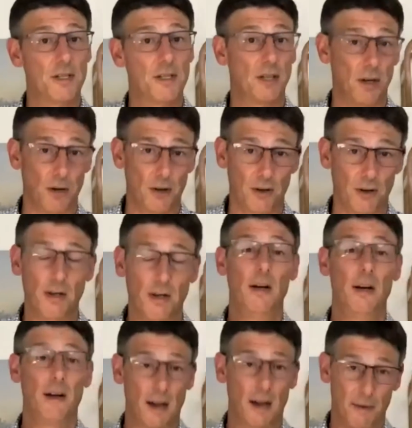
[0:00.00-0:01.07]
So,
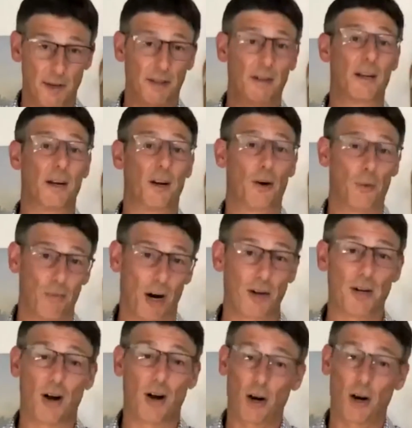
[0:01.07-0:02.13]
I mean,
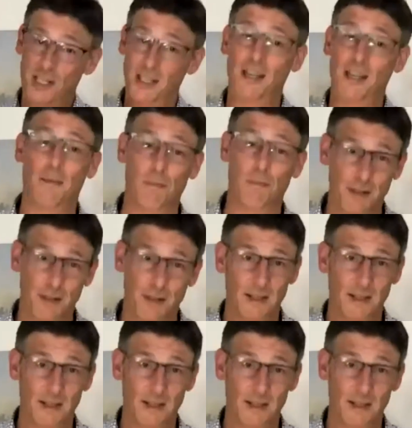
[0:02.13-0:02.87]
our team.